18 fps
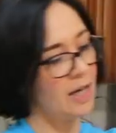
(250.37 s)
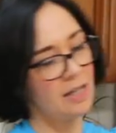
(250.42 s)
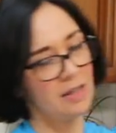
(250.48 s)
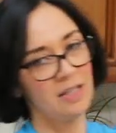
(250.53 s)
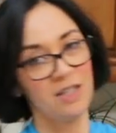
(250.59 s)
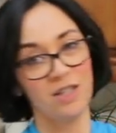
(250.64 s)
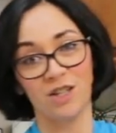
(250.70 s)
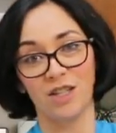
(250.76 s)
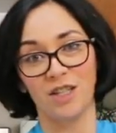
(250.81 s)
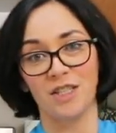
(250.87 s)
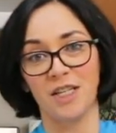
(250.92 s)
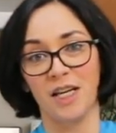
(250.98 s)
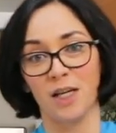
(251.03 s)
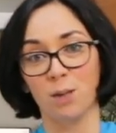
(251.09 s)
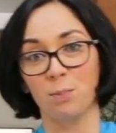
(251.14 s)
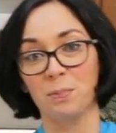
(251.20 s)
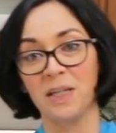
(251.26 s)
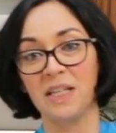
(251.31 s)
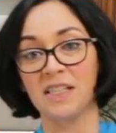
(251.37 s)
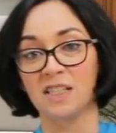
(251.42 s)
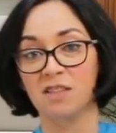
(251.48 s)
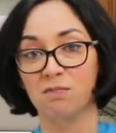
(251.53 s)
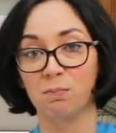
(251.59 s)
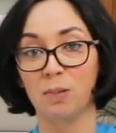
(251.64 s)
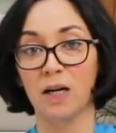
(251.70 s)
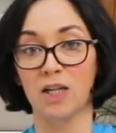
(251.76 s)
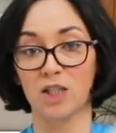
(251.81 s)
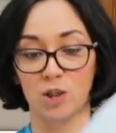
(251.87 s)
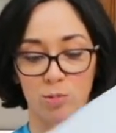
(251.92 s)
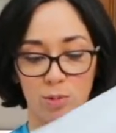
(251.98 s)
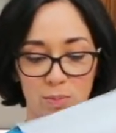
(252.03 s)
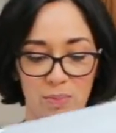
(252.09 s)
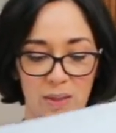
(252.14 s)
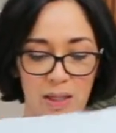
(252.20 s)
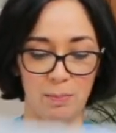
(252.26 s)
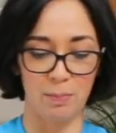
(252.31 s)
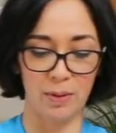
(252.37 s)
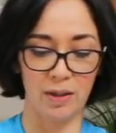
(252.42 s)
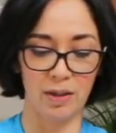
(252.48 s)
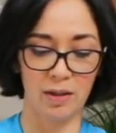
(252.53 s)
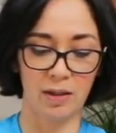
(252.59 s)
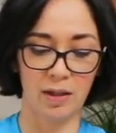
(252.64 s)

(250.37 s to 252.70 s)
And then you're gonna take a piece of parchment paper